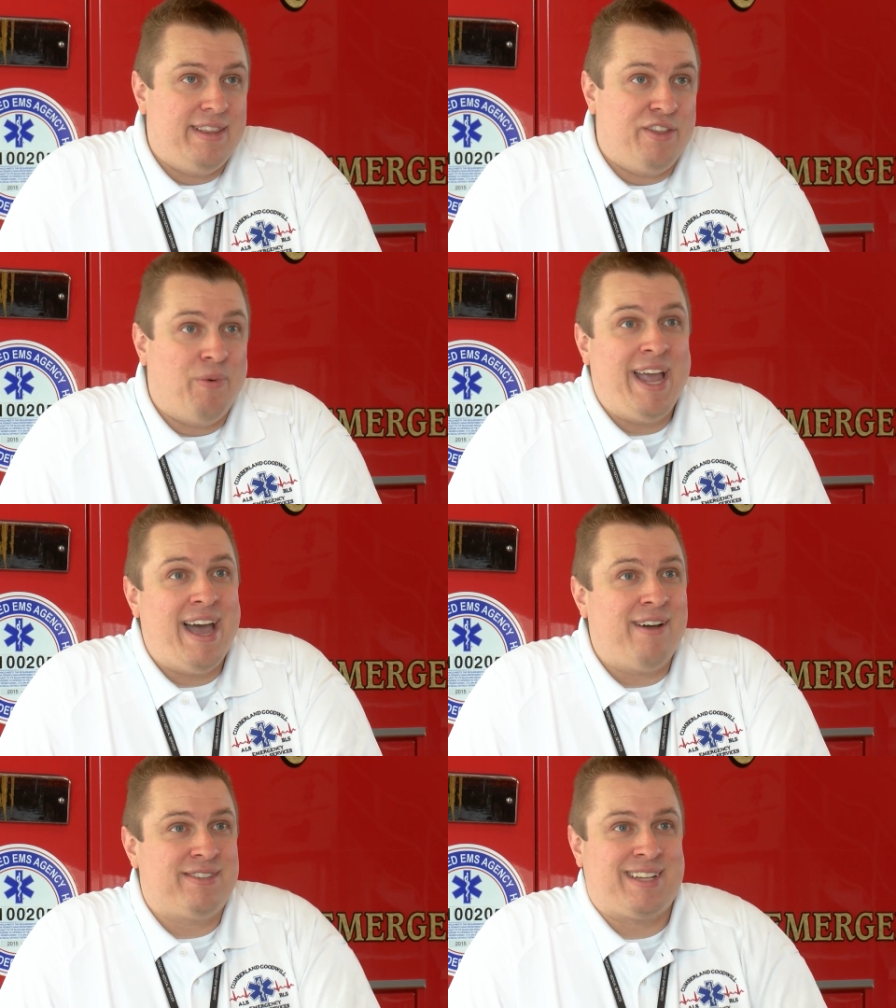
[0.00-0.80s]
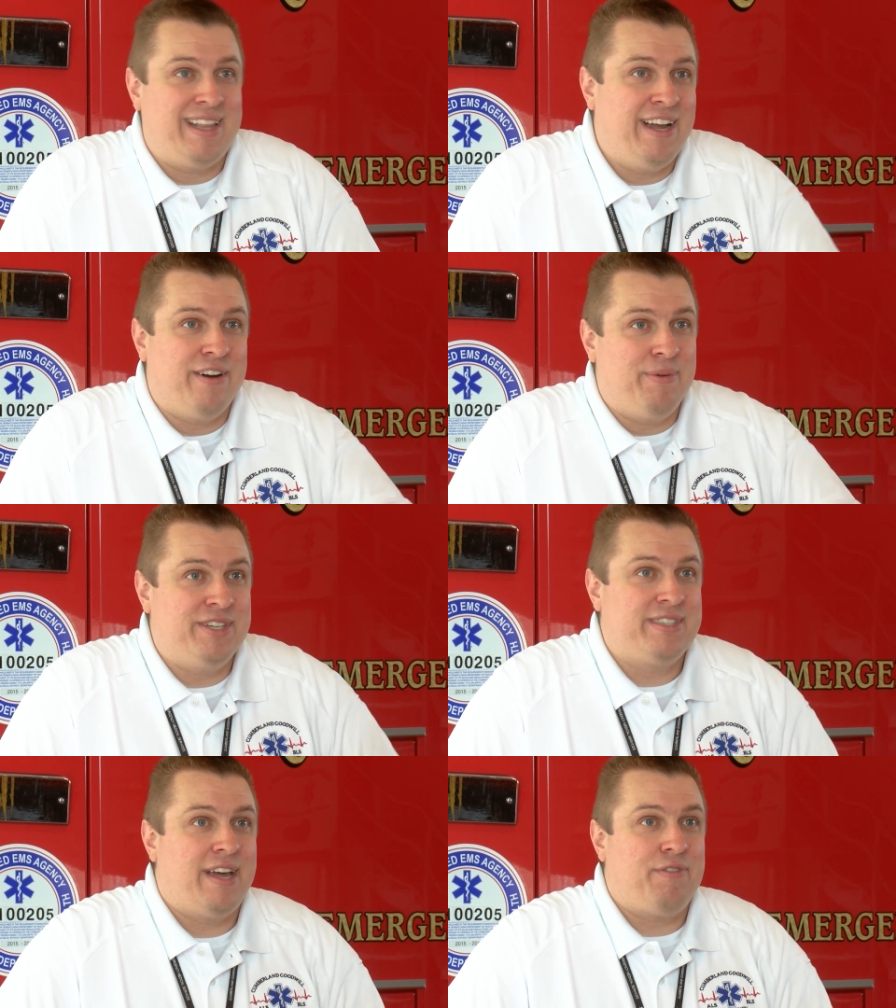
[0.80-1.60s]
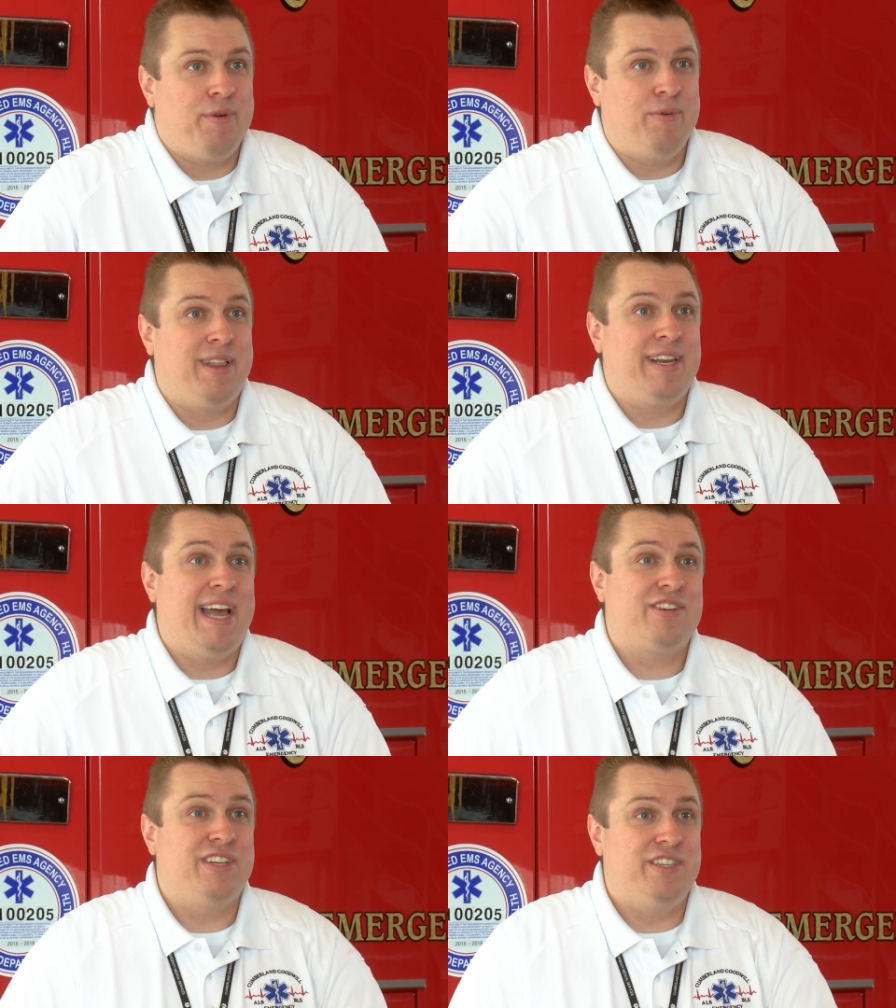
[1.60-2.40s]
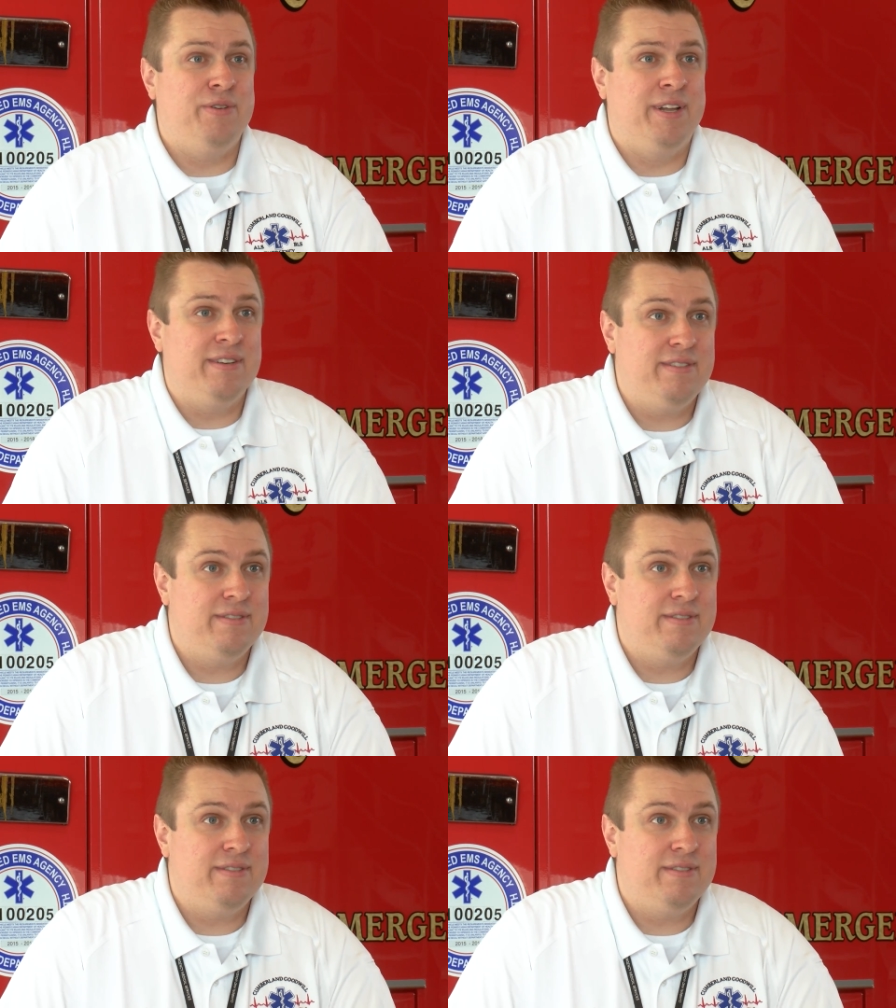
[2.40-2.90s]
the way out's clear. We just have to be willing to actually do it.